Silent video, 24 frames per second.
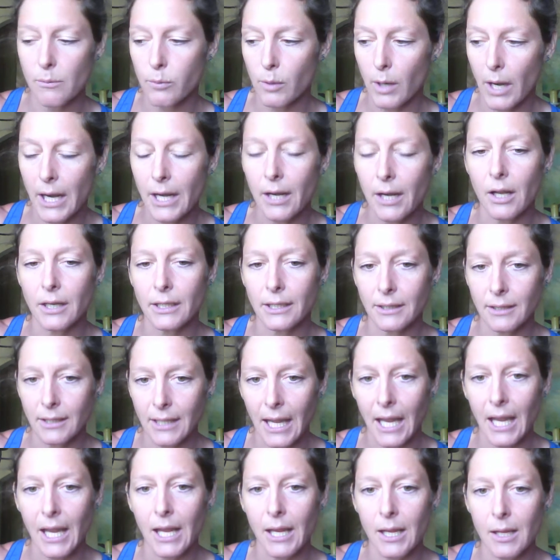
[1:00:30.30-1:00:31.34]
preyed on
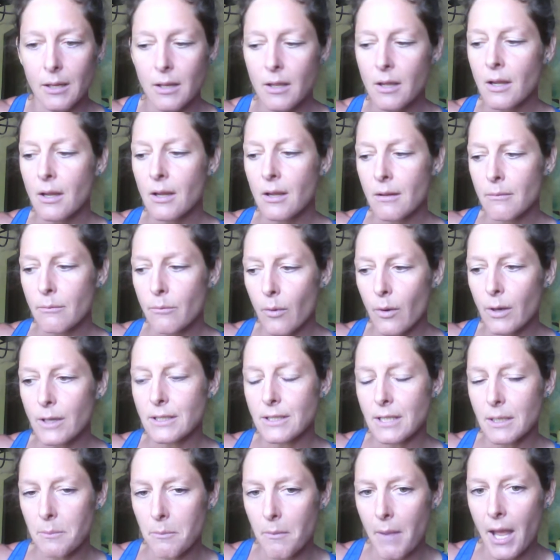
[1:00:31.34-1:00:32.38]
gay
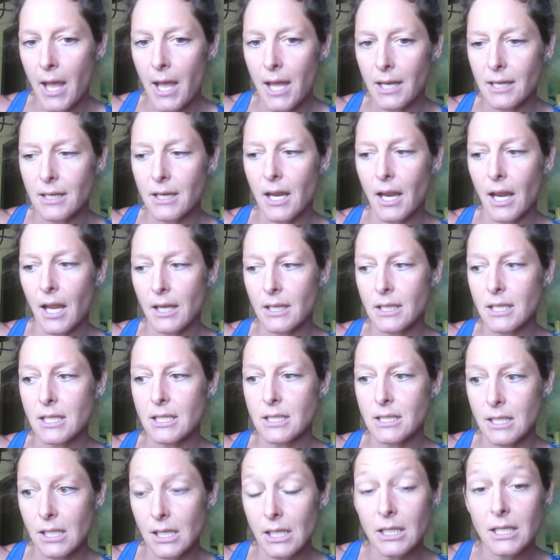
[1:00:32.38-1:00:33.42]
boys and men, and
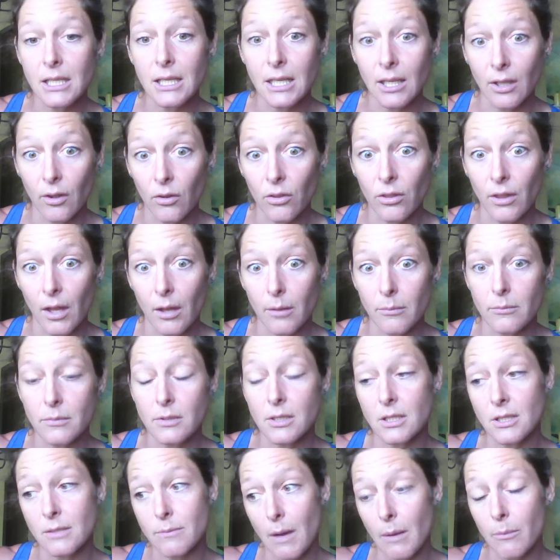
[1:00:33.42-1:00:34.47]
he did kill them,
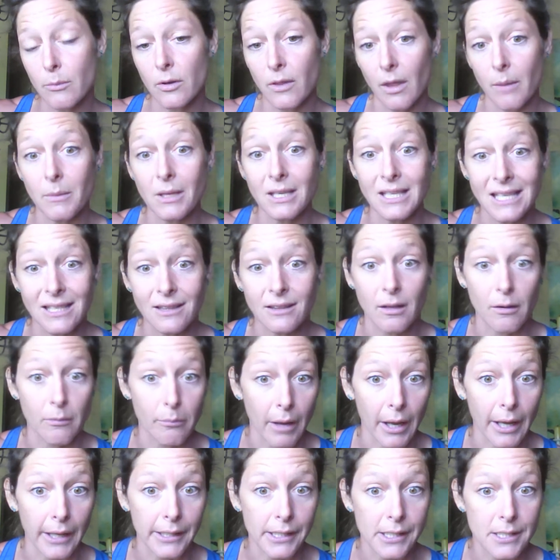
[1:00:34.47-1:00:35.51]
dismember them, and eat their
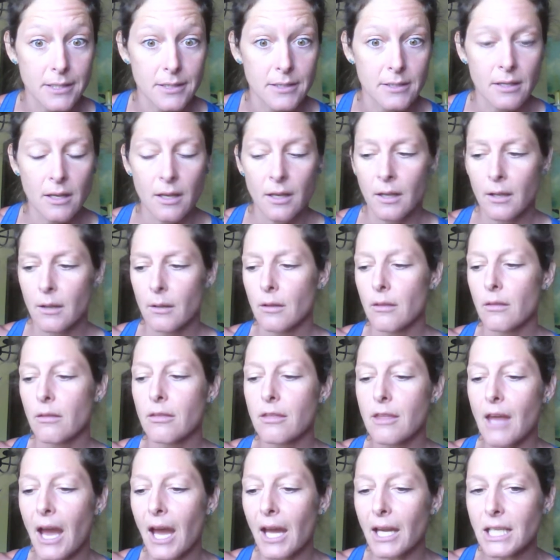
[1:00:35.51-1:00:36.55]
bodies.
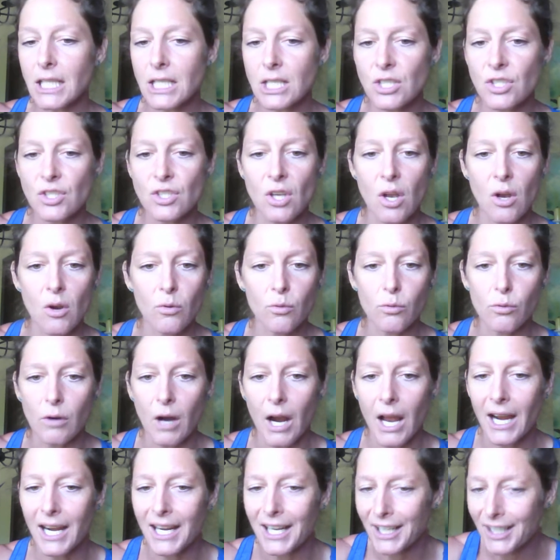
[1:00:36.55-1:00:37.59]
That is so
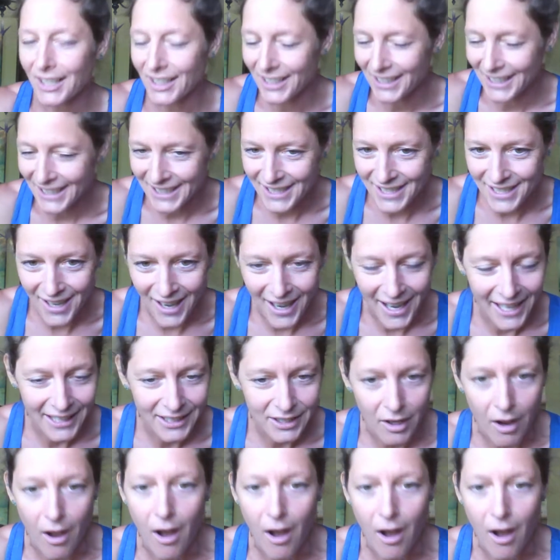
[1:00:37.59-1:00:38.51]
radically not